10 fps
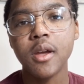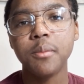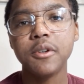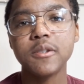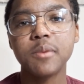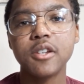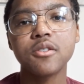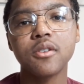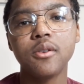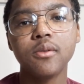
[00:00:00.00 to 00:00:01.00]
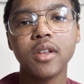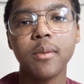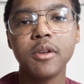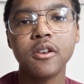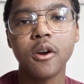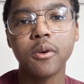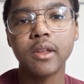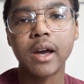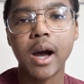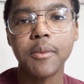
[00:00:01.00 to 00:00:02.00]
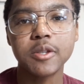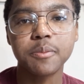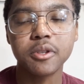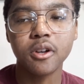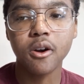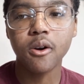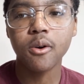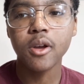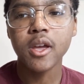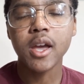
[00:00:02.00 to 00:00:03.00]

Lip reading: please make sure you let me know in the comments below,